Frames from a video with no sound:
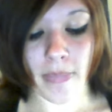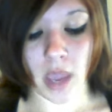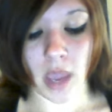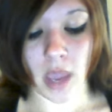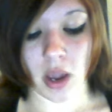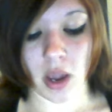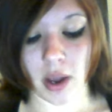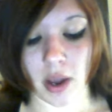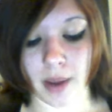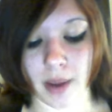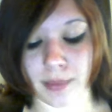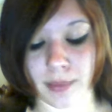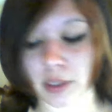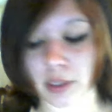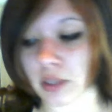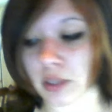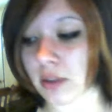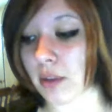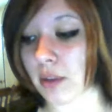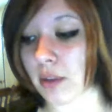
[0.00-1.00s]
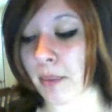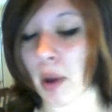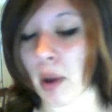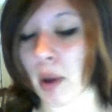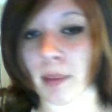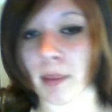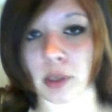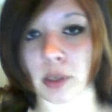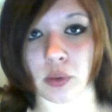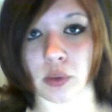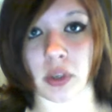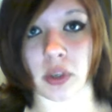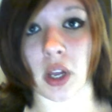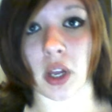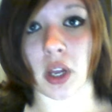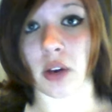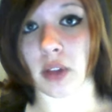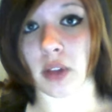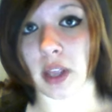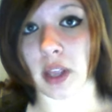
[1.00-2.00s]
the Paul Mitchell will not
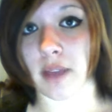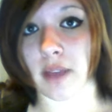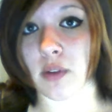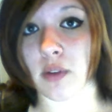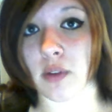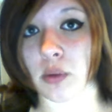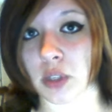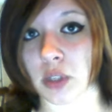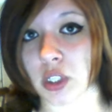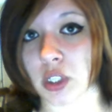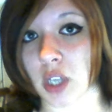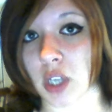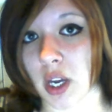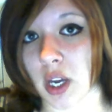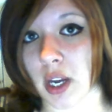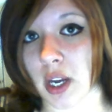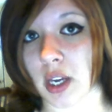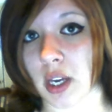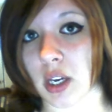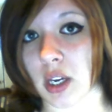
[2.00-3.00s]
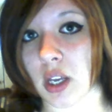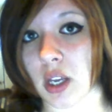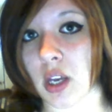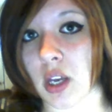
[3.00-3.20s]
only give you a shine,